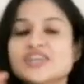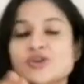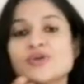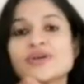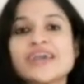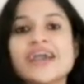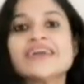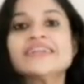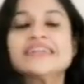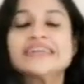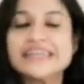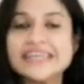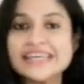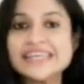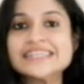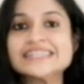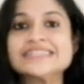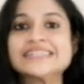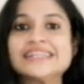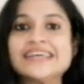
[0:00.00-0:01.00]
you can
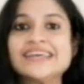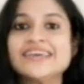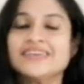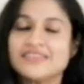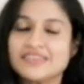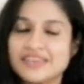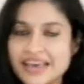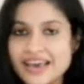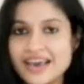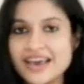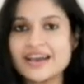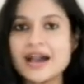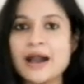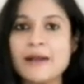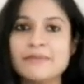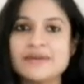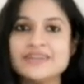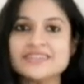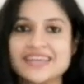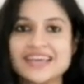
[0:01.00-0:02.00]
easily
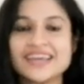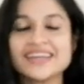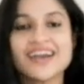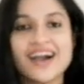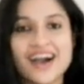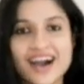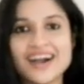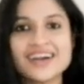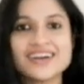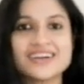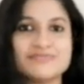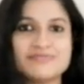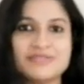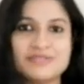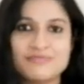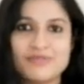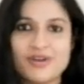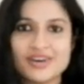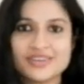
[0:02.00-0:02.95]
comment in our comment